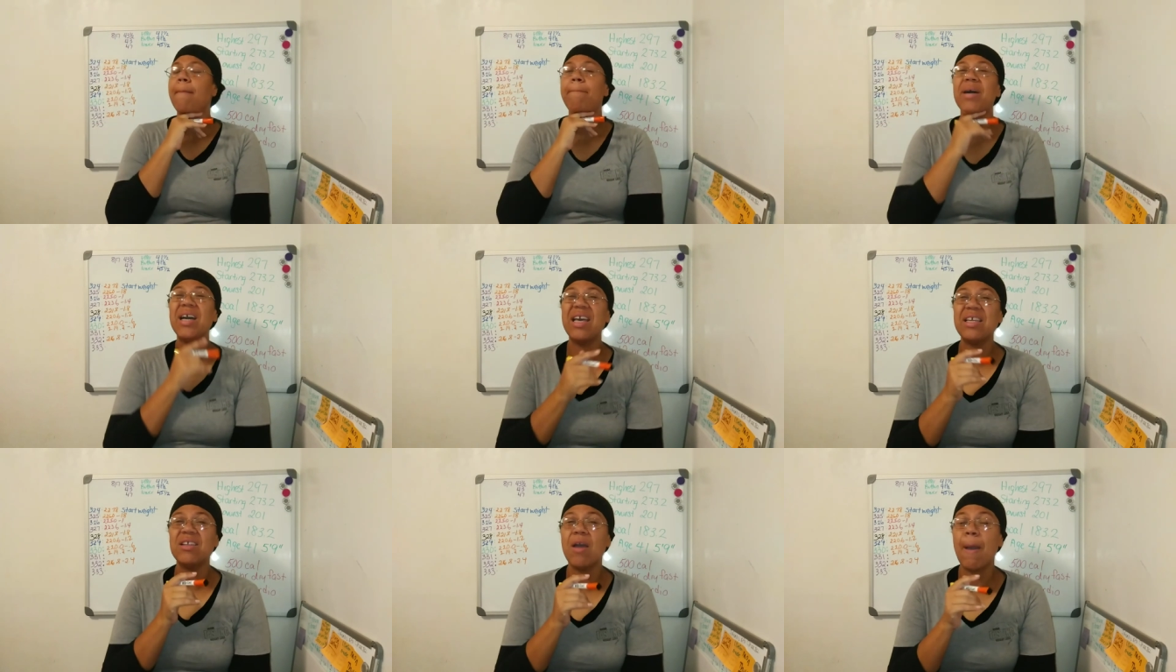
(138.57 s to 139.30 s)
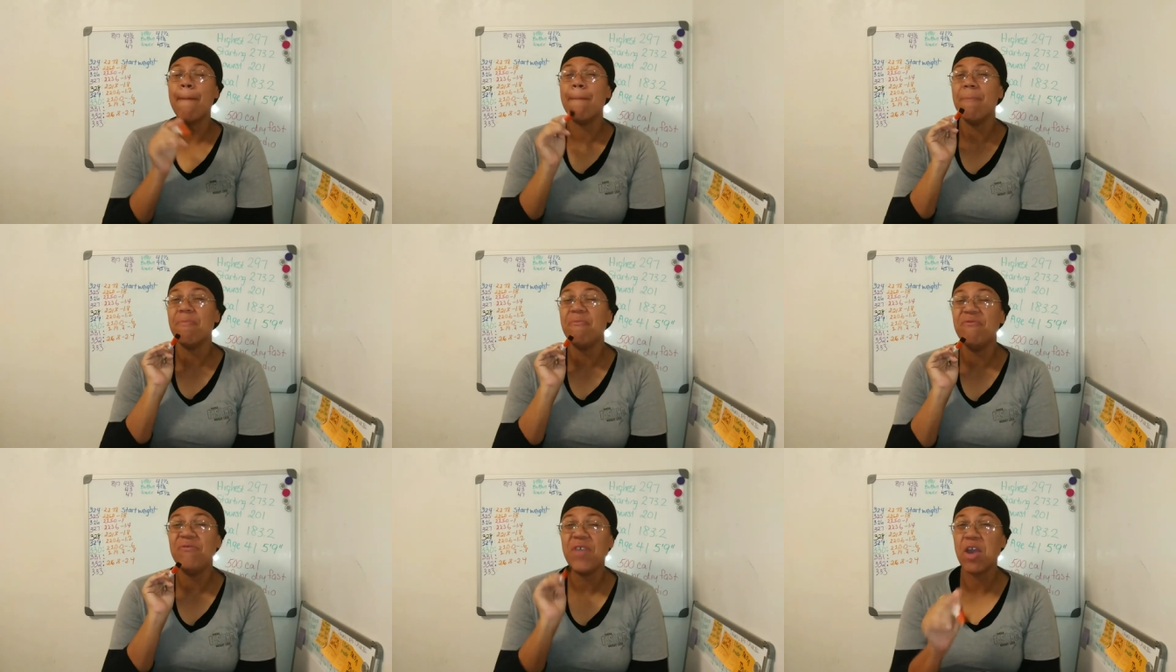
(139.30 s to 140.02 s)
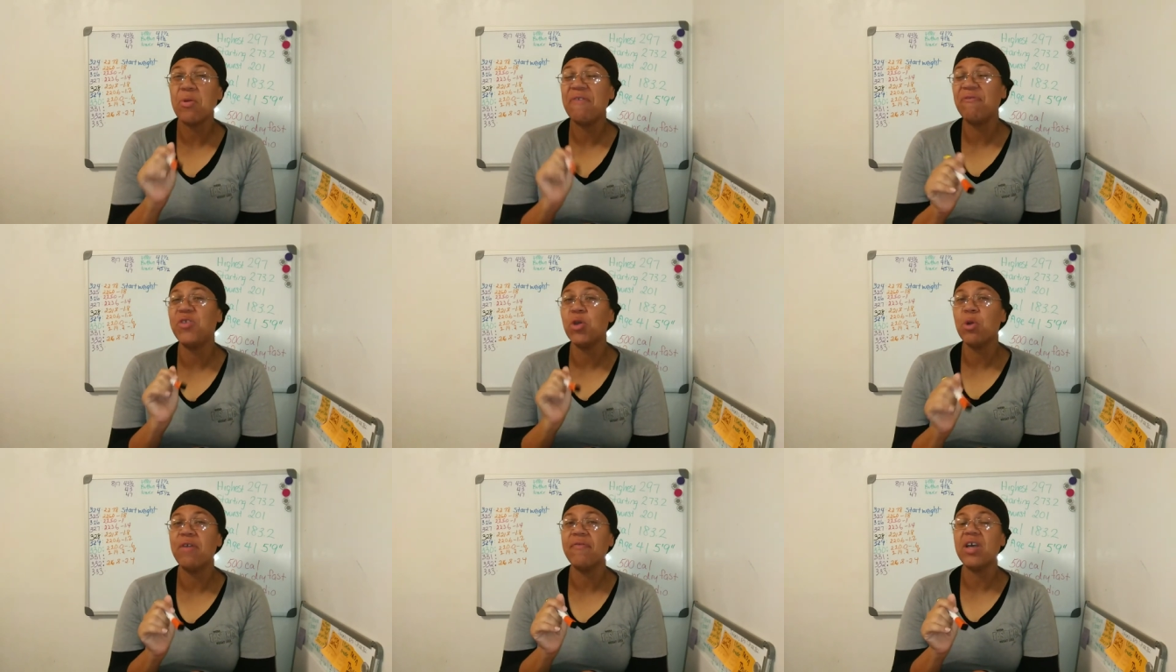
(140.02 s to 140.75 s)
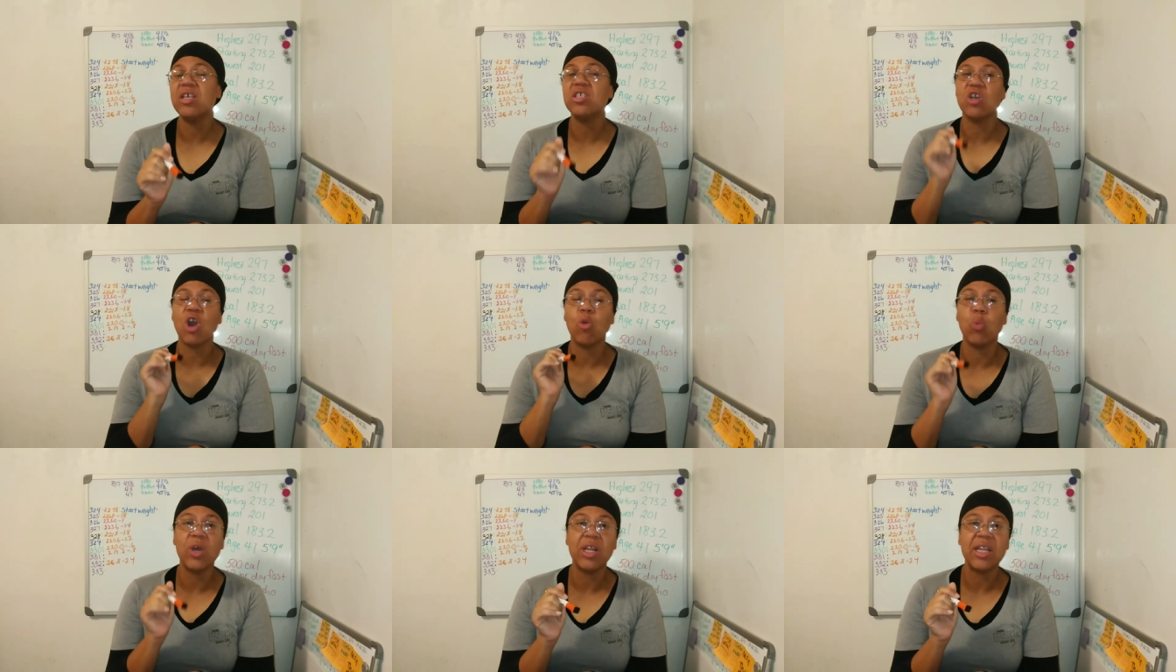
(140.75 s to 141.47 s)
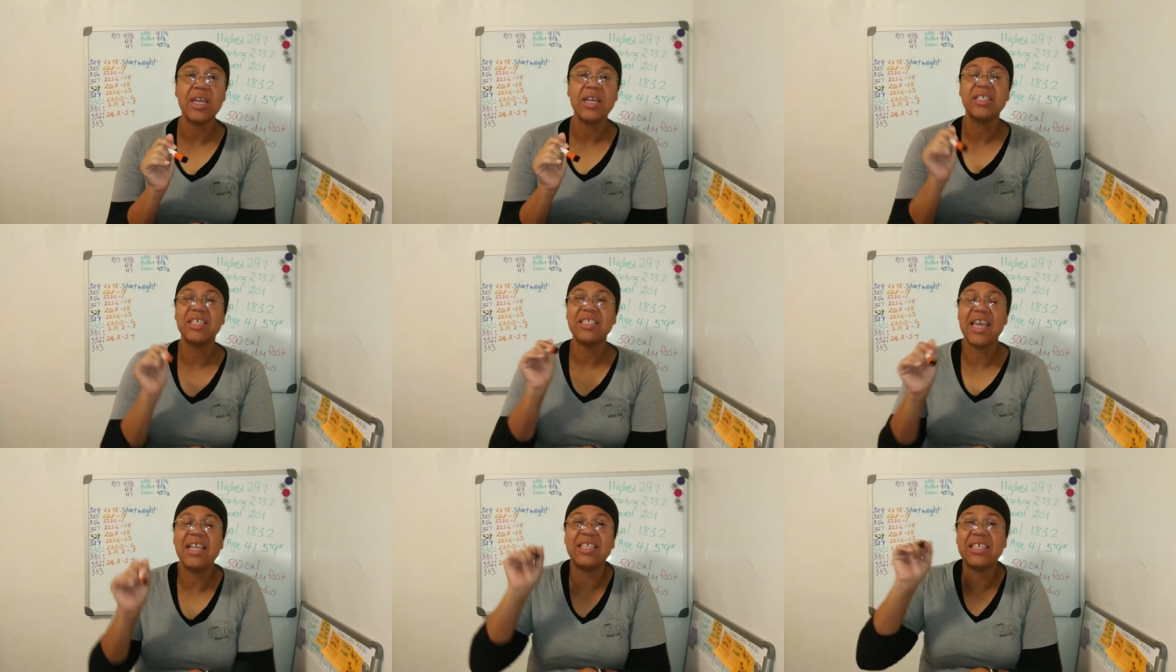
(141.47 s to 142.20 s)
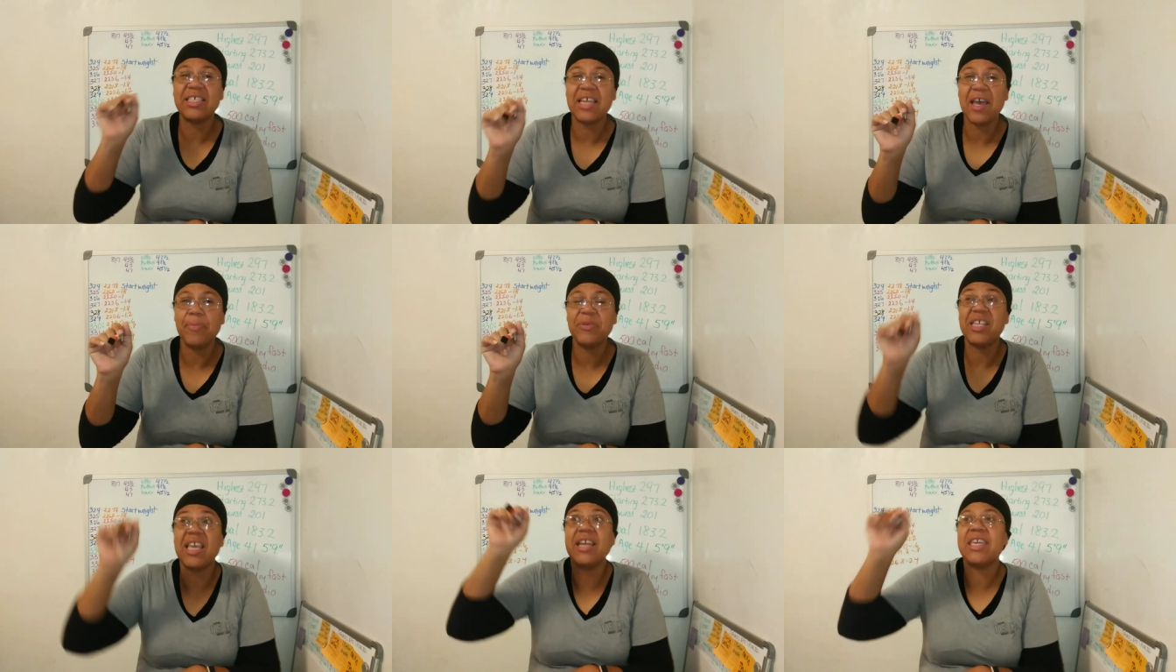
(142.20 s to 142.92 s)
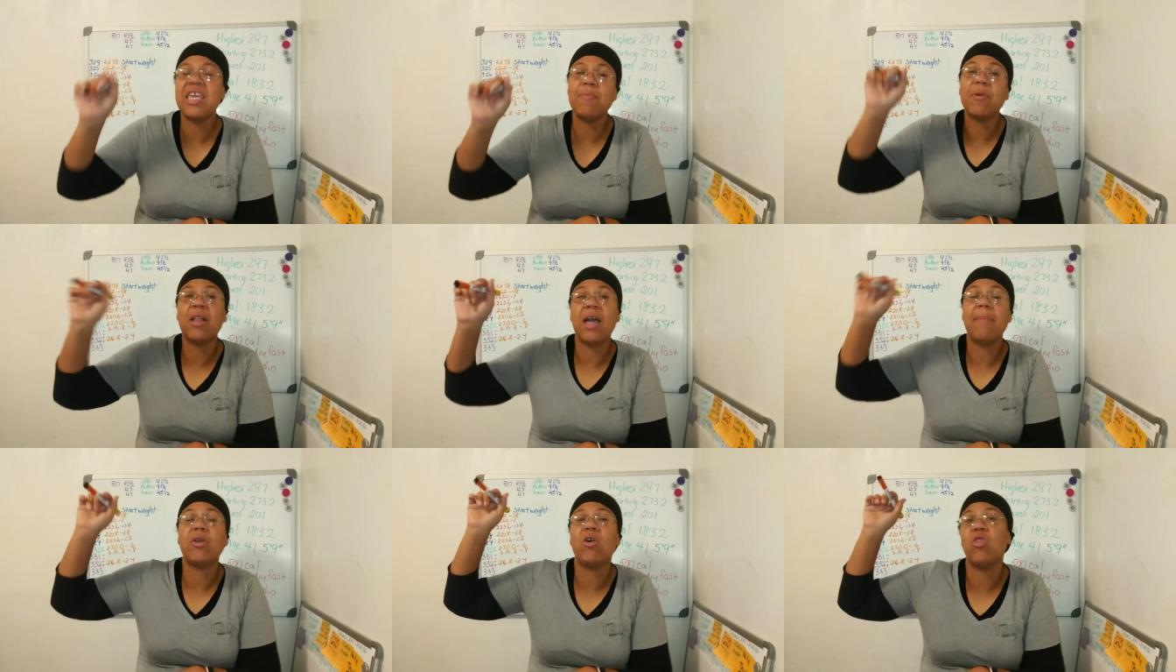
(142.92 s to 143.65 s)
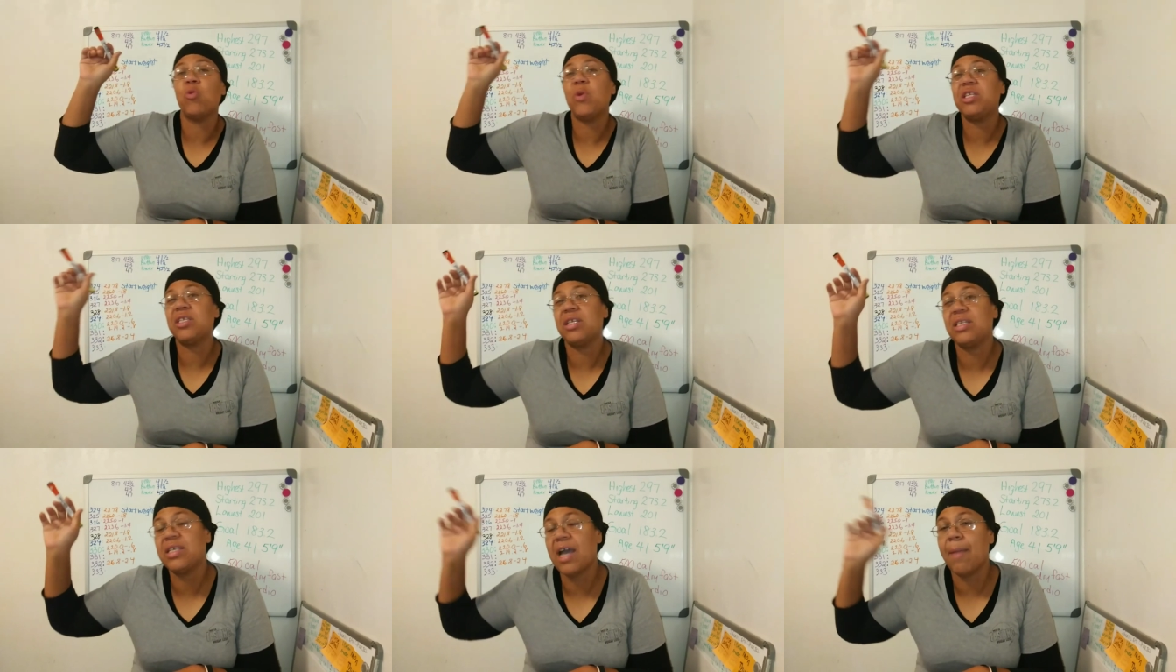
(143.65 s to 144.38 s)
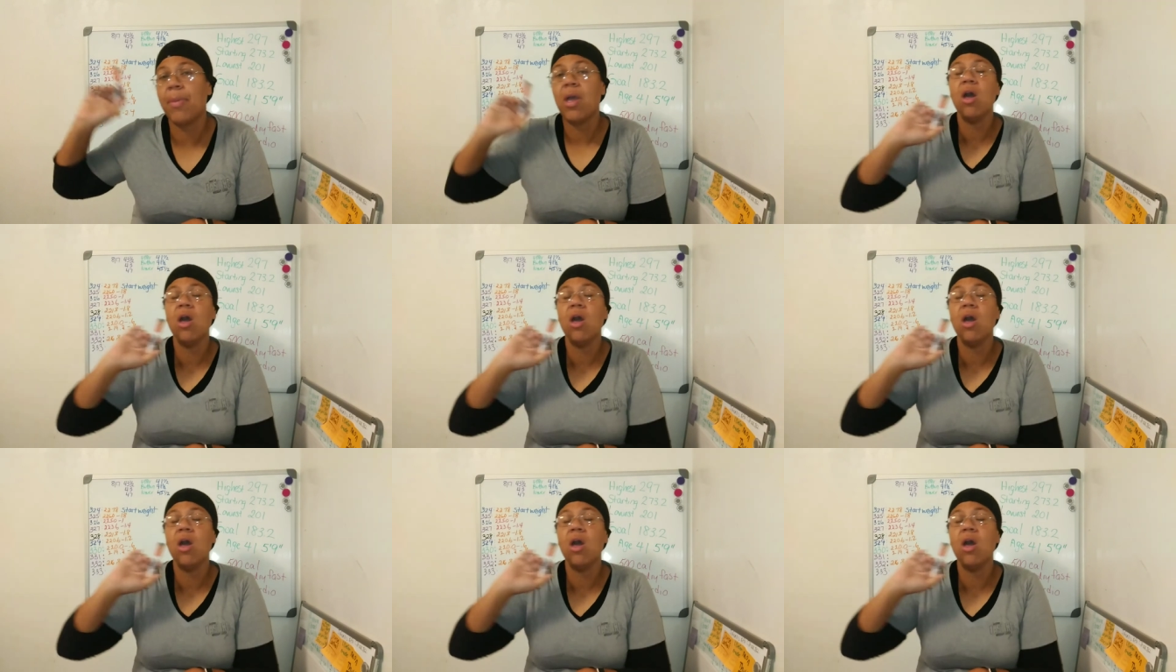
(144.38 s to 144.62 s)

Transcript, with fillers: But very few of us are willing to take the steps and keep climbing all the way to the top.